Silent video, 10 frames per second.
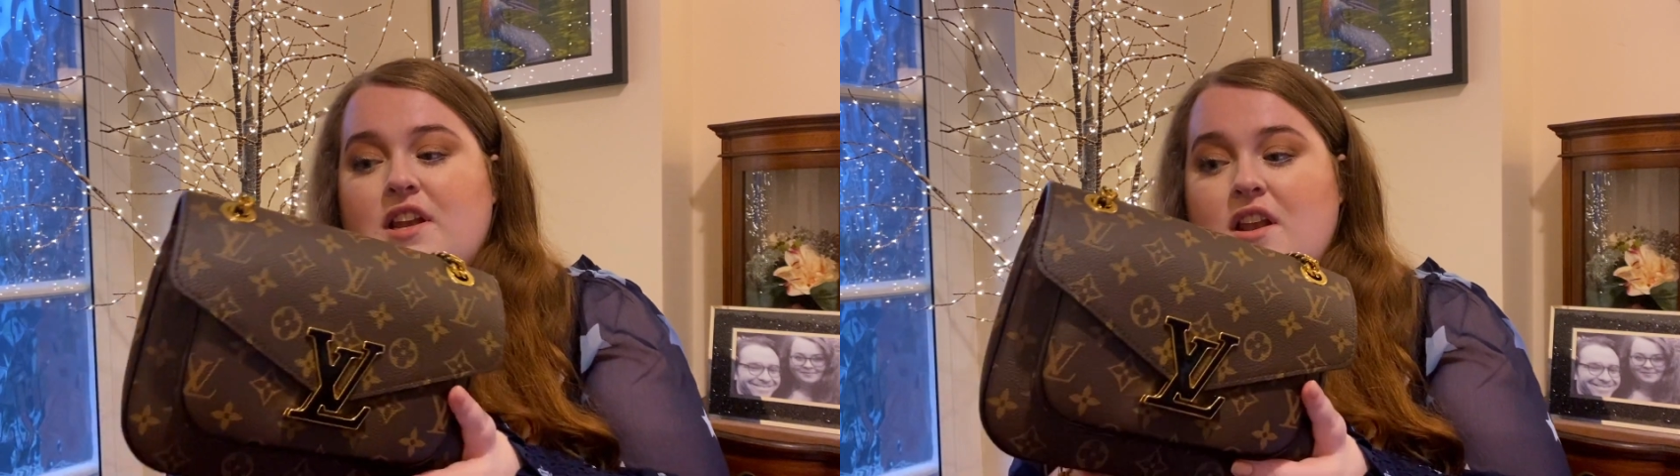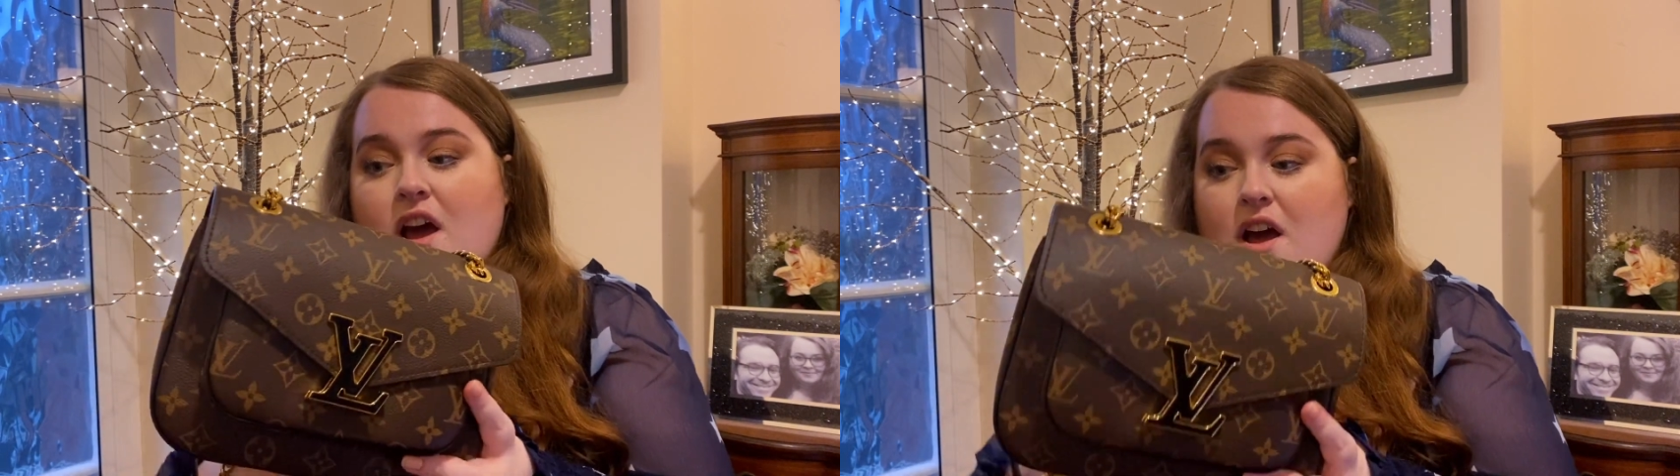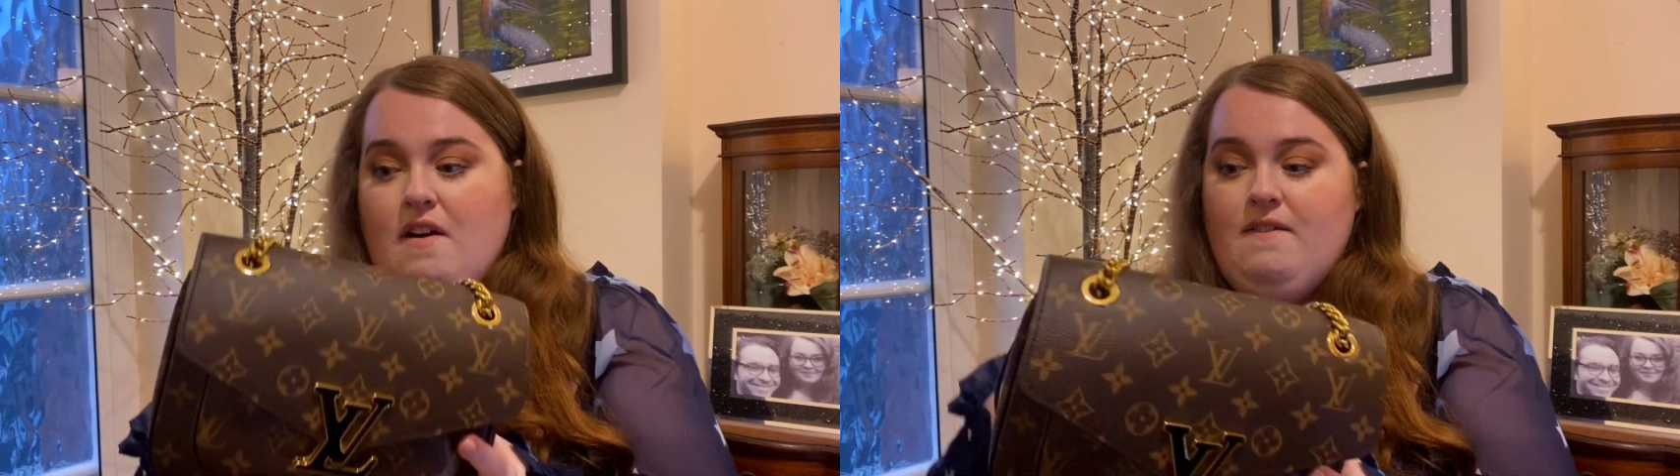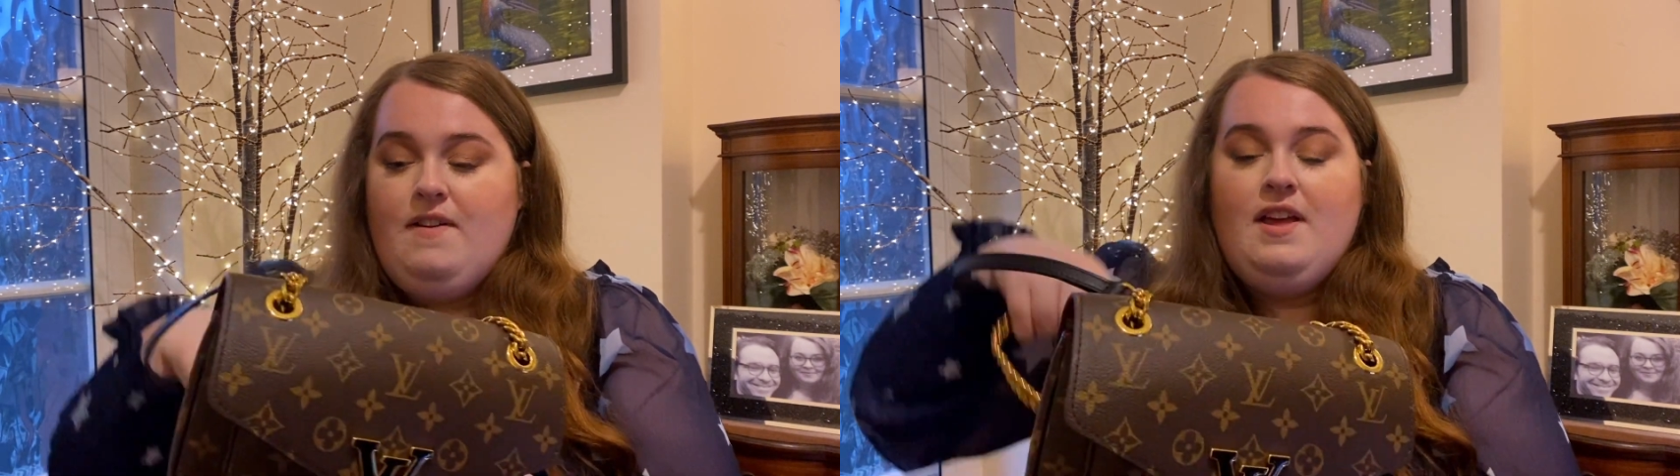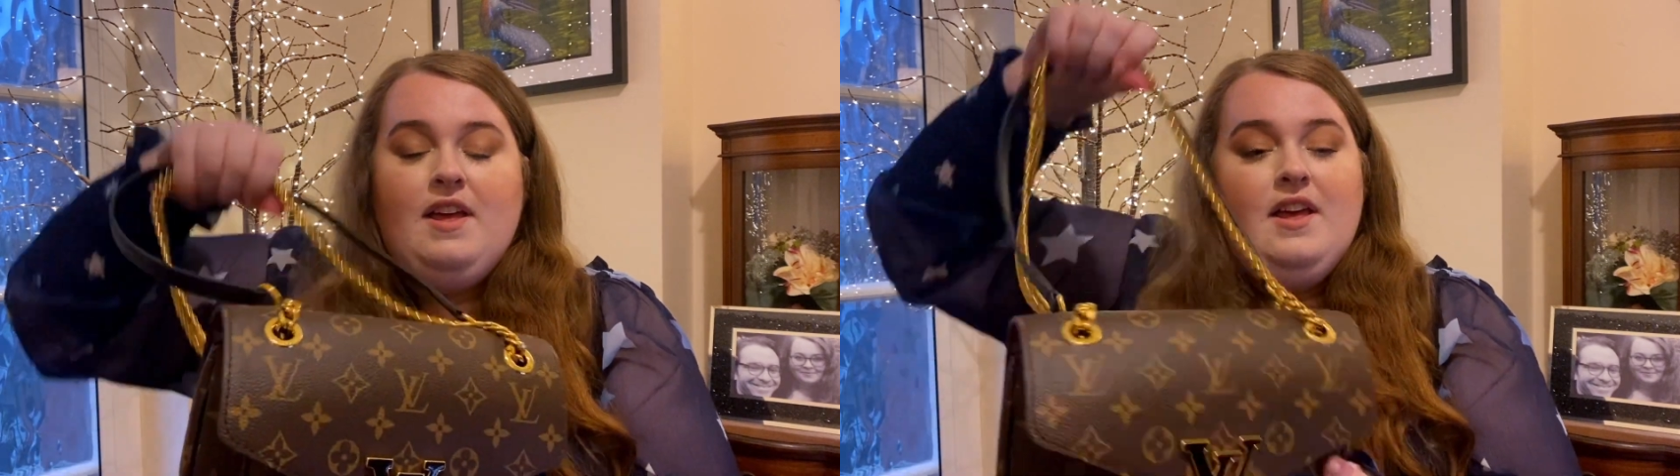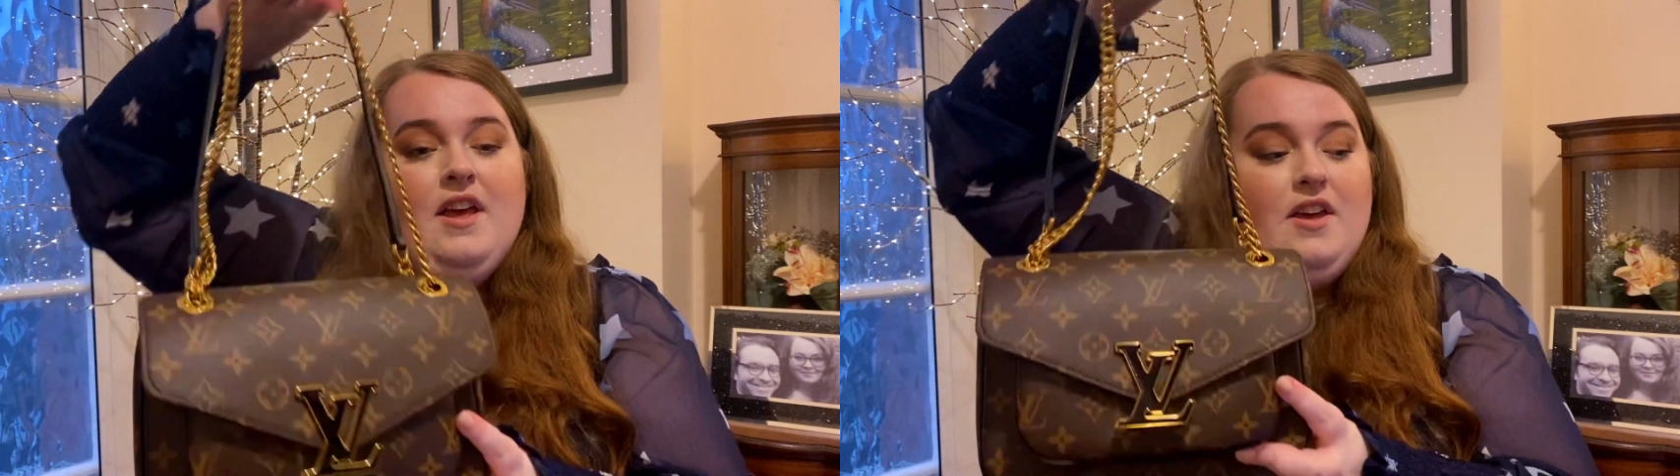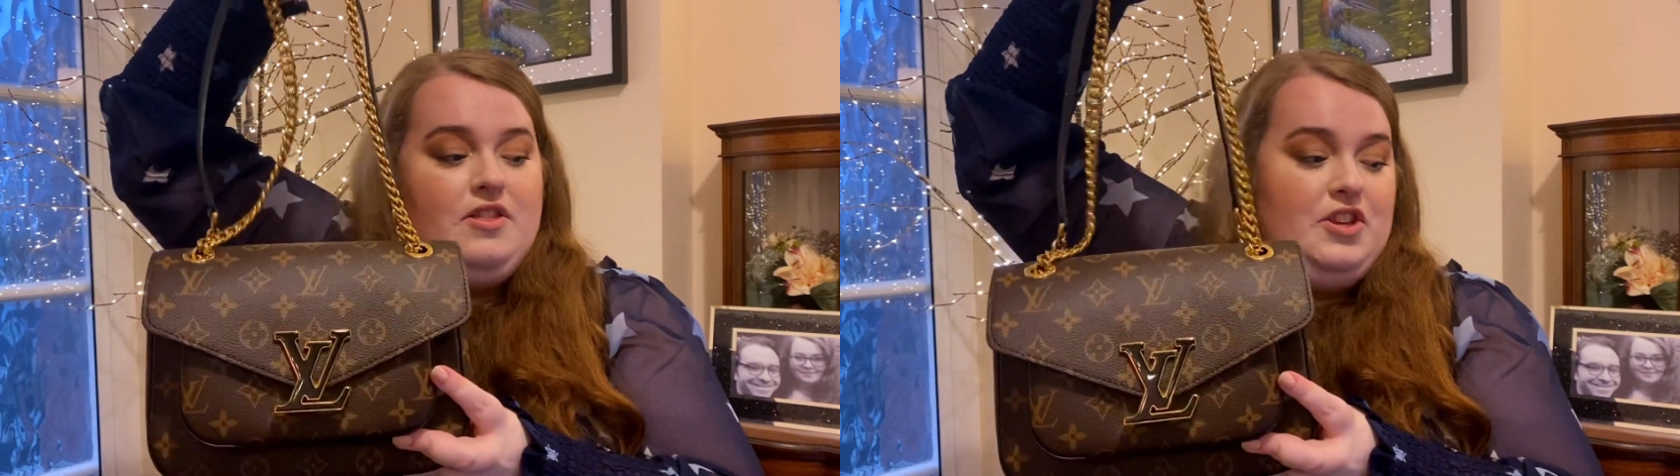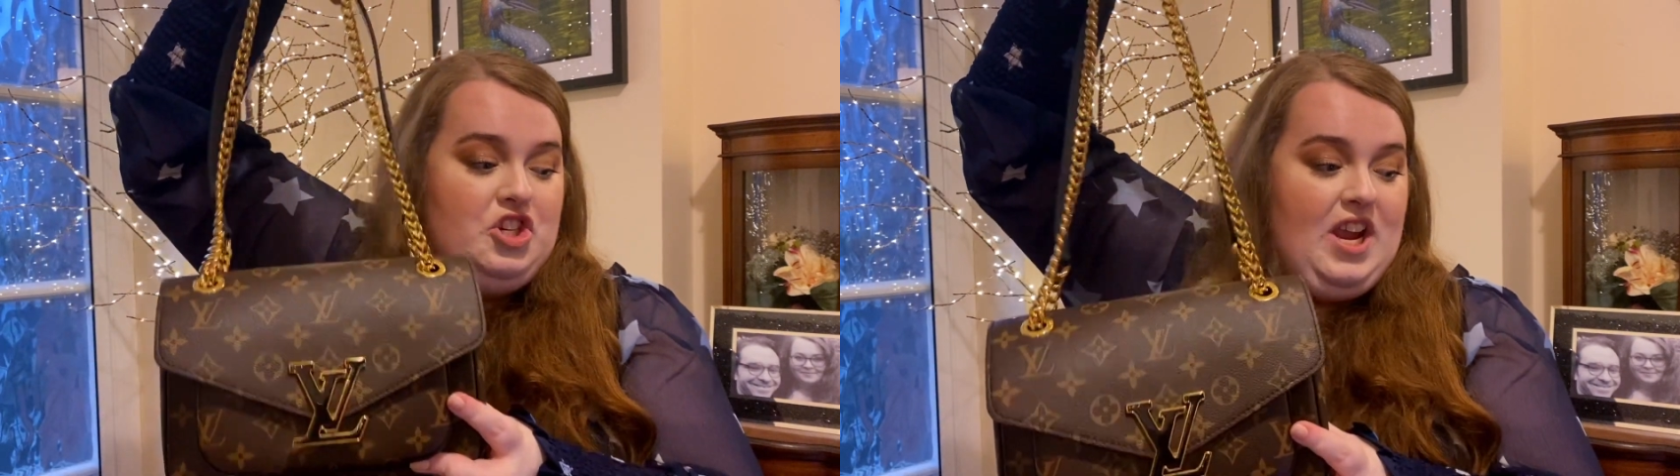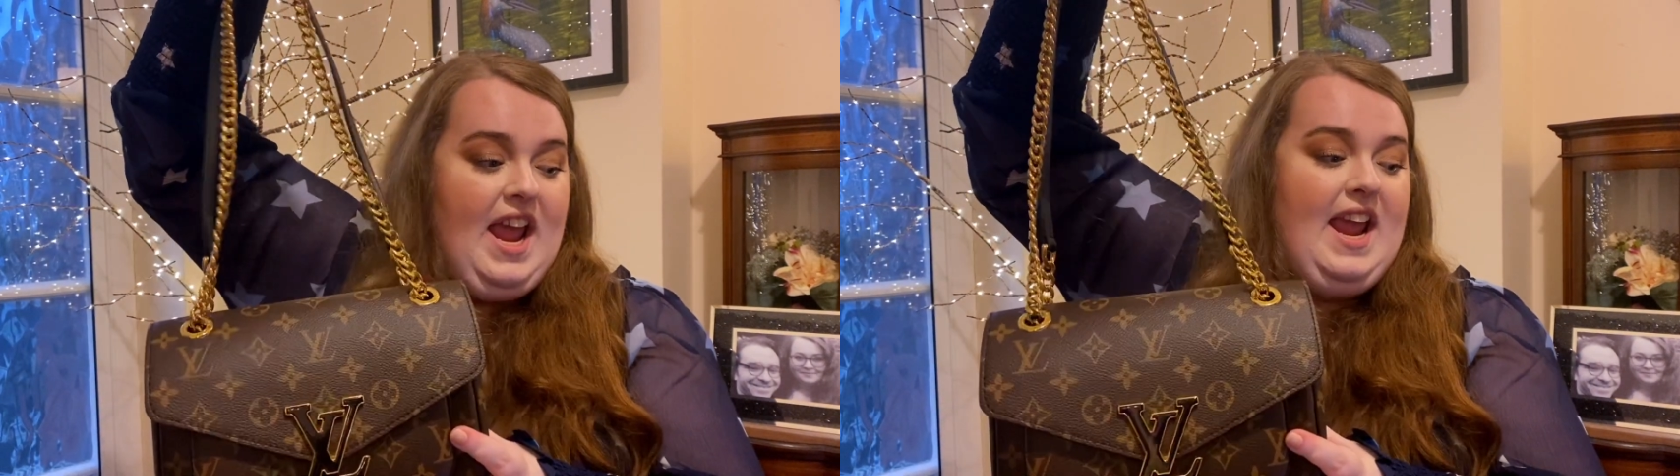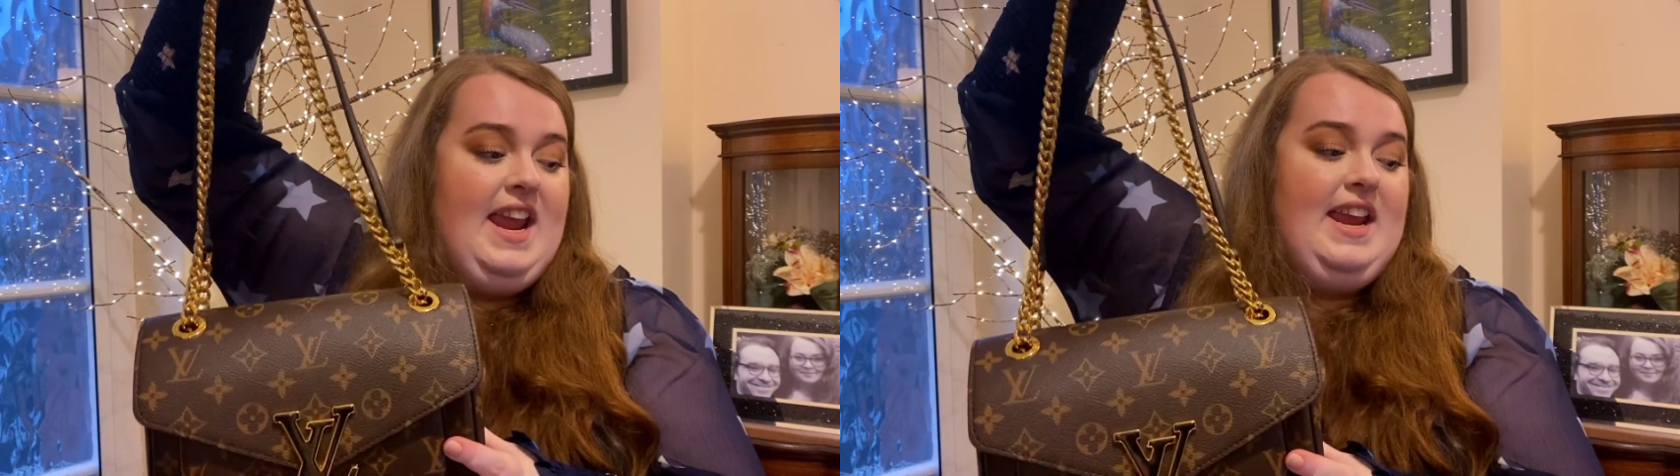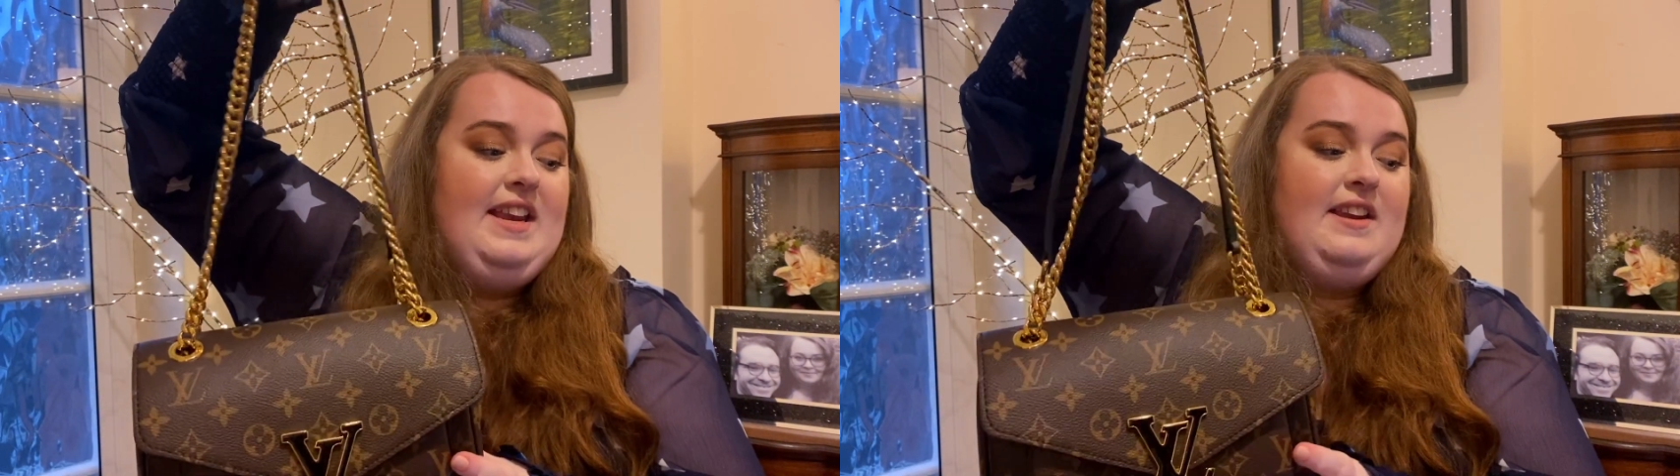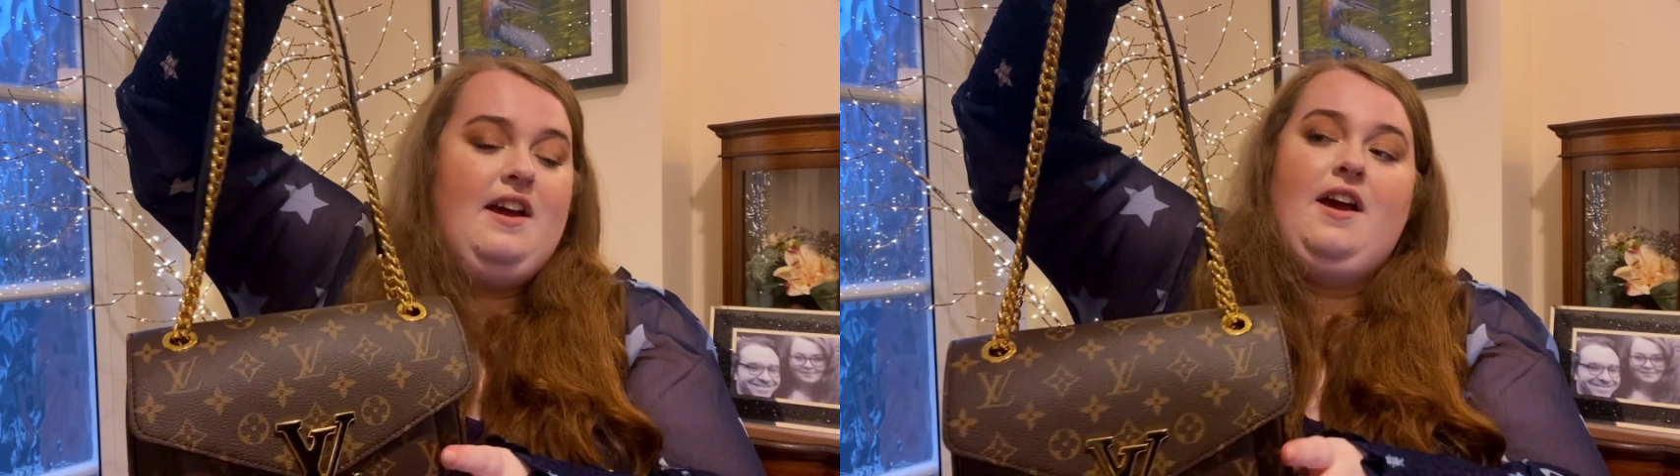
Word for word: love the chain.